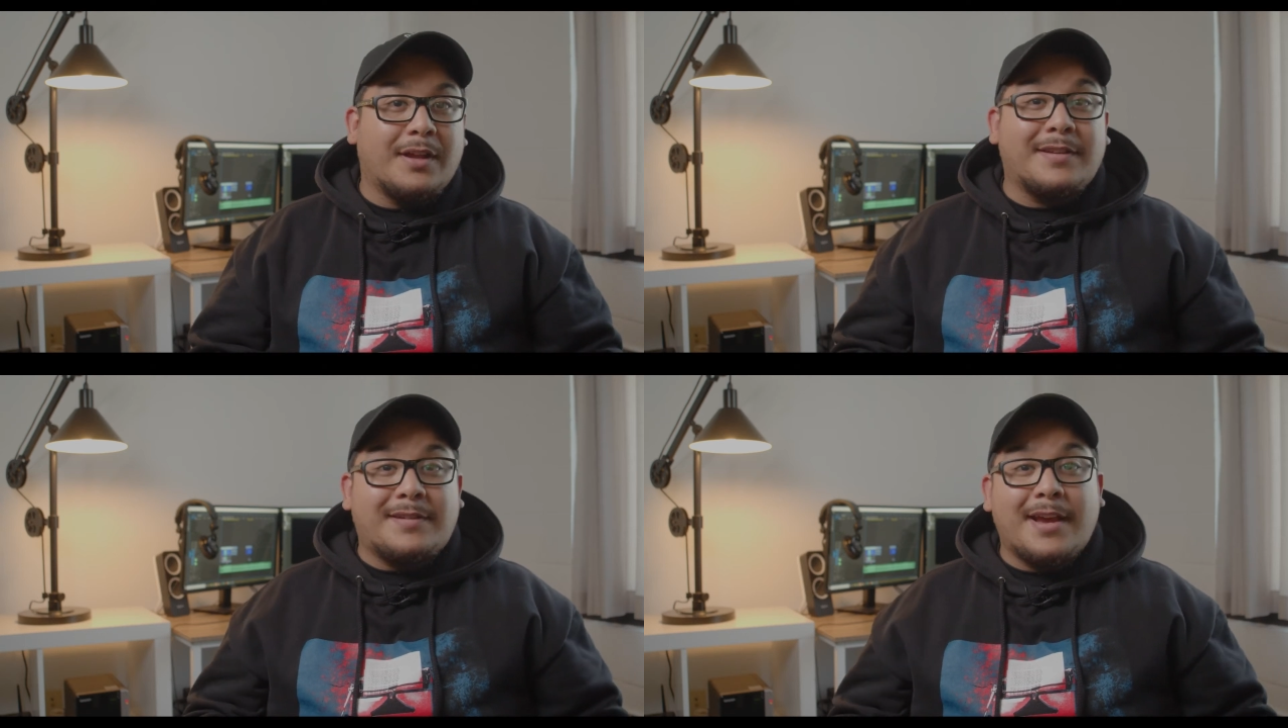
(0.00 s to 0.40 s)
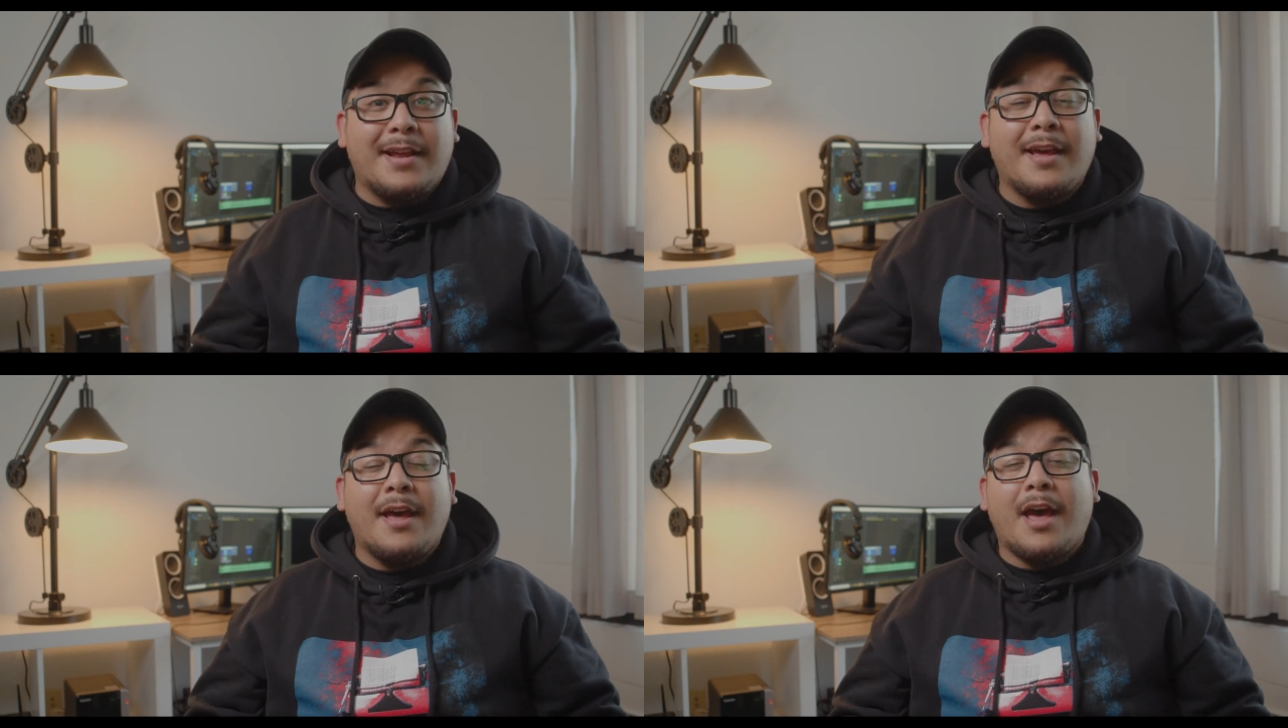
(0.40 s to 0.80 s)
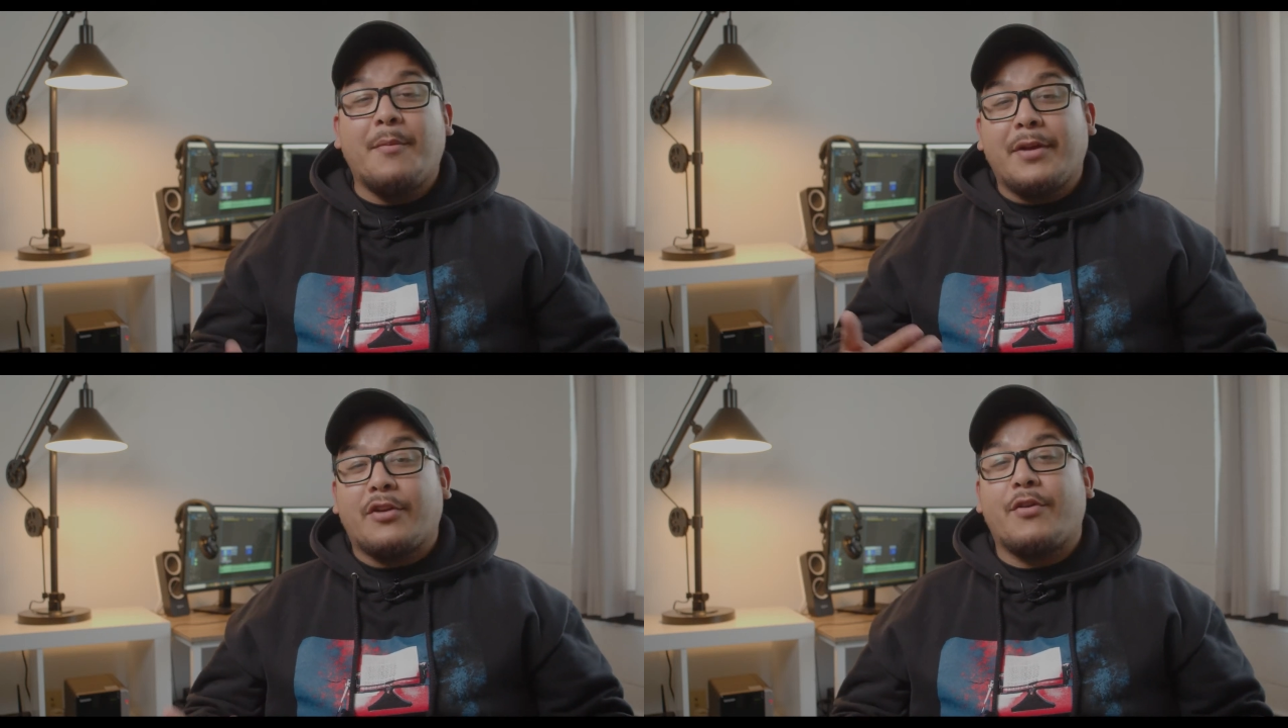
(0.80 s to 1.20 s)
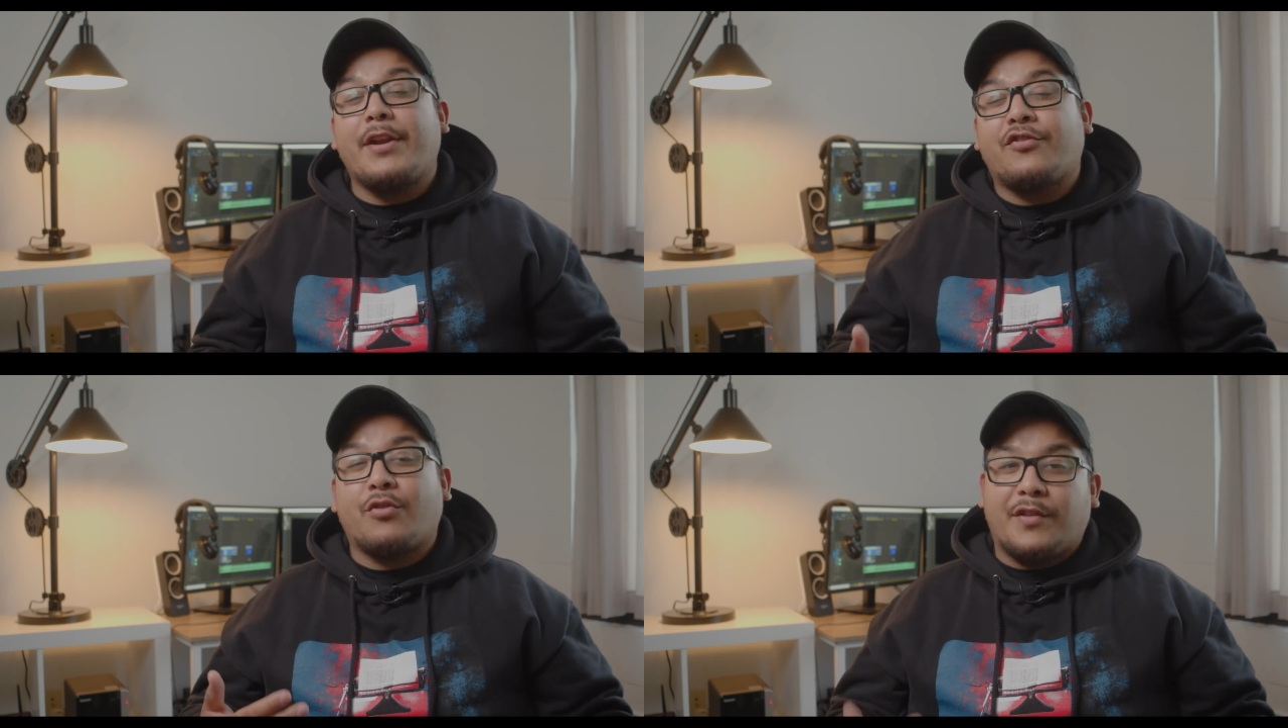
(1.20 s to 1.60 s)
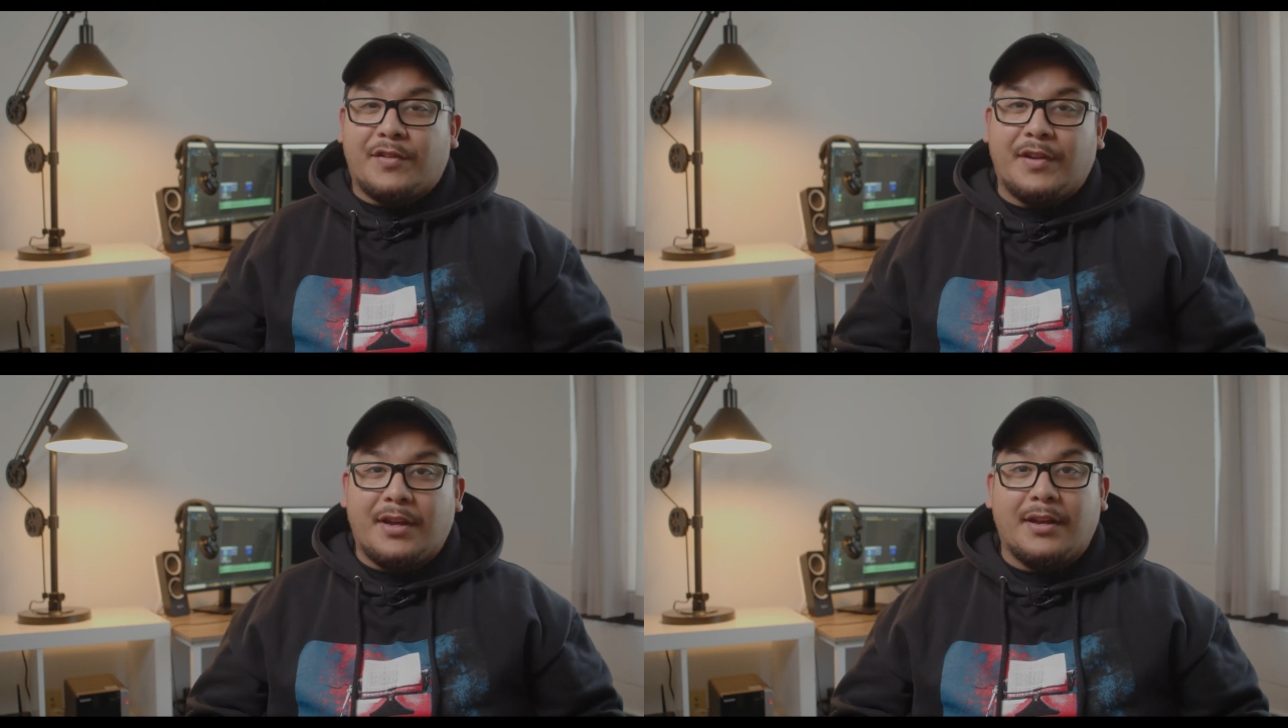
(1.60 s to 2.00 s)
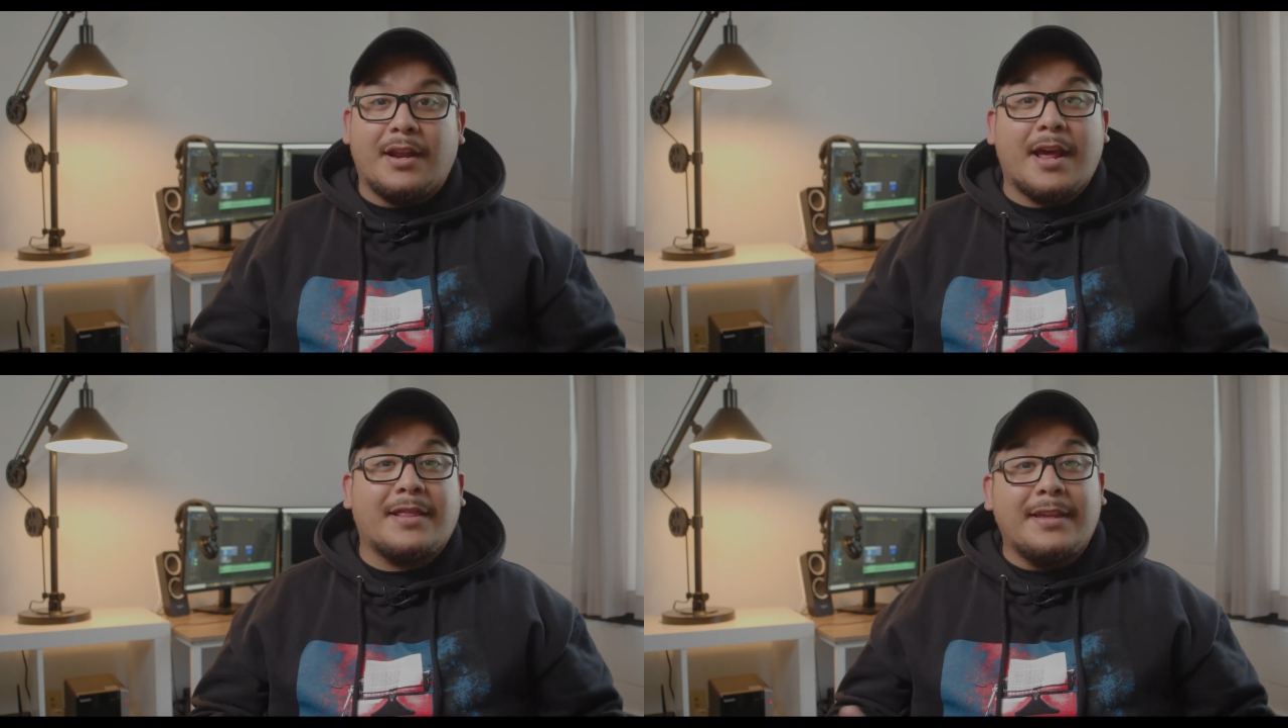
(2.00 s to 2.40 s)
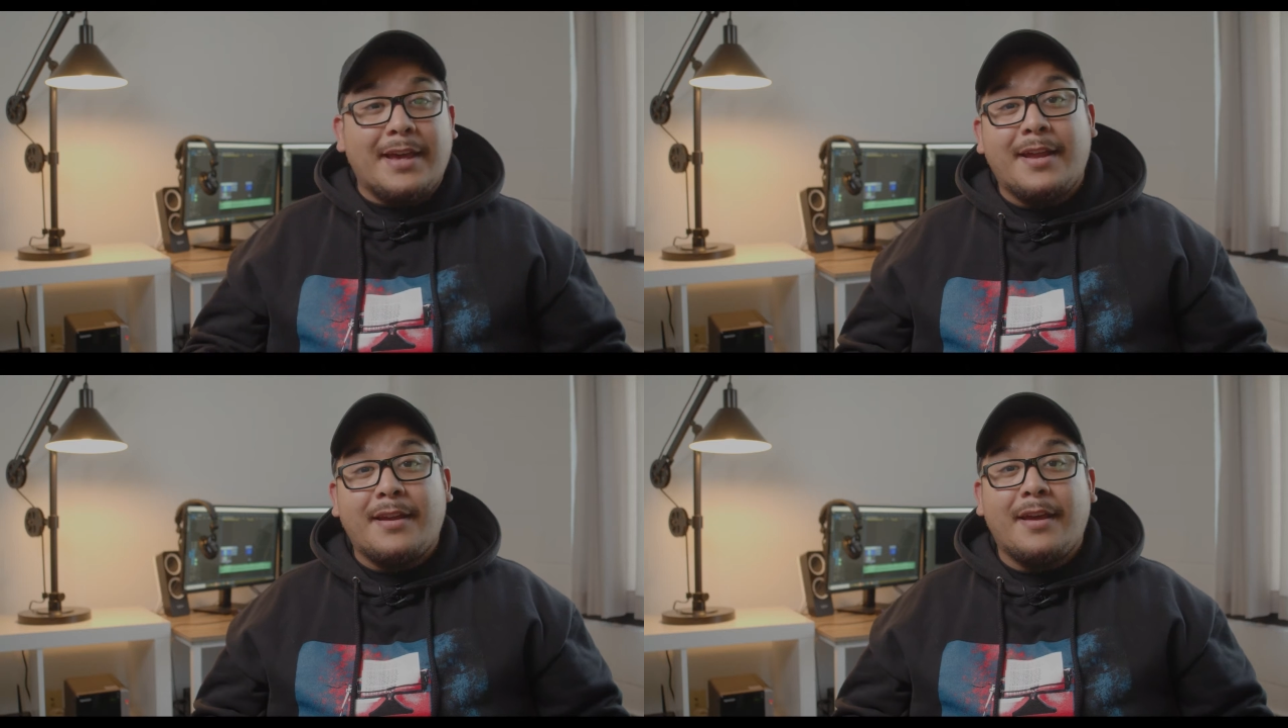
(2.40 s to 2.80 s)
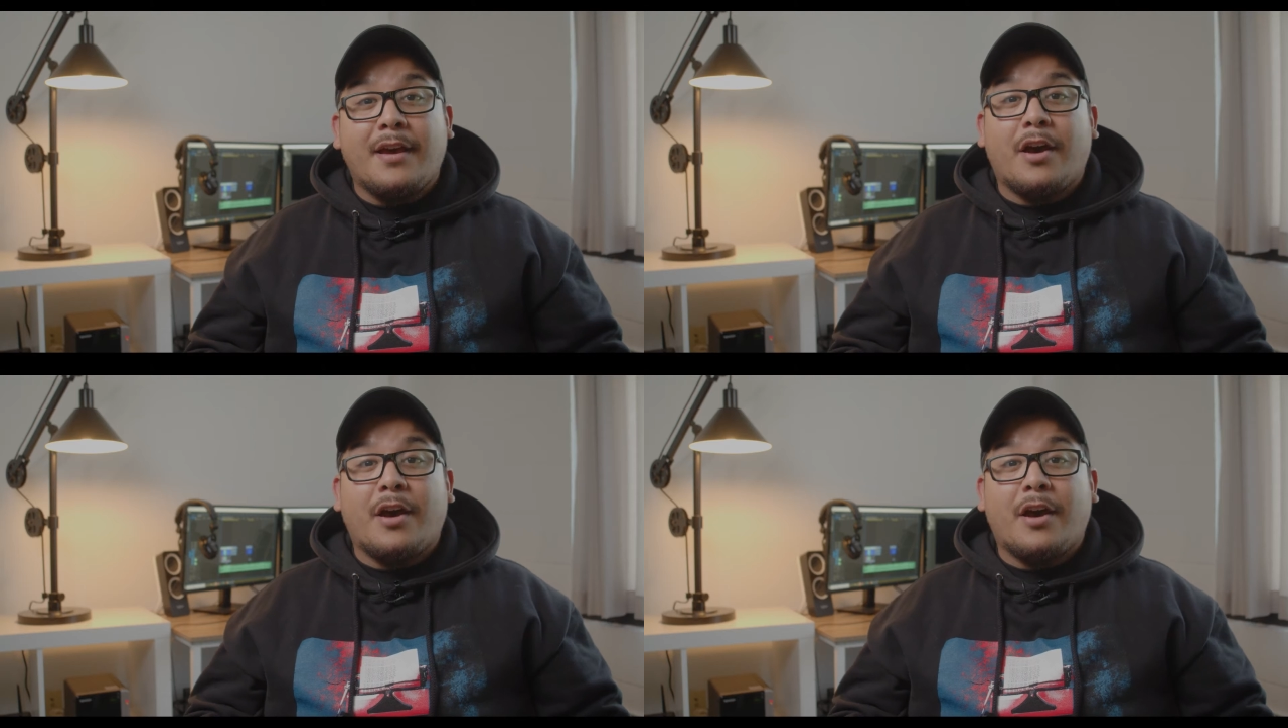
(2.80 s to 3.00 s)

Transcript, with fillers: Instead, I'm gonna create a short scene, and at the end,